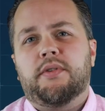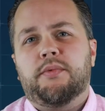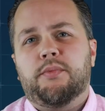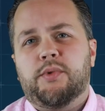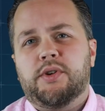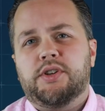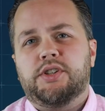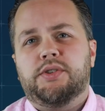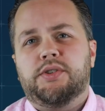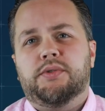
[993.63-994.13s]

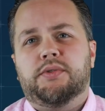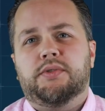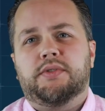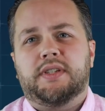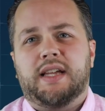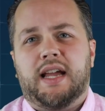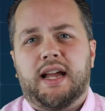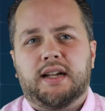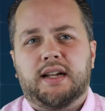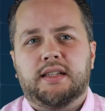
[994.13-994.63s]
in which you'll
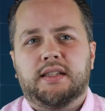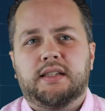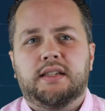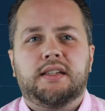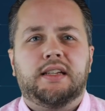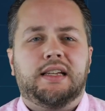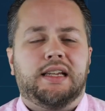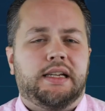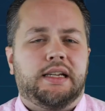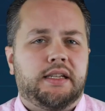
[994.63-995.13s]
tackle
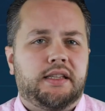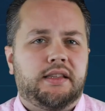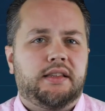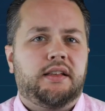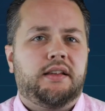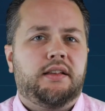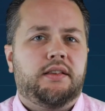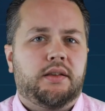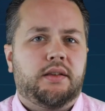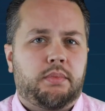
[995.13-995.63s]
it
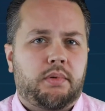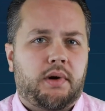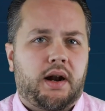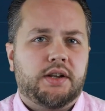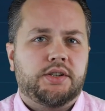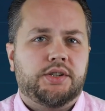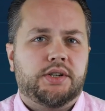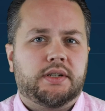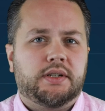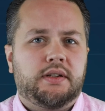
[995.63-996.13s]
in the
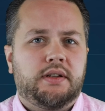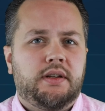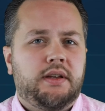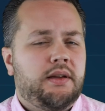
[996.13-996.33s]
project.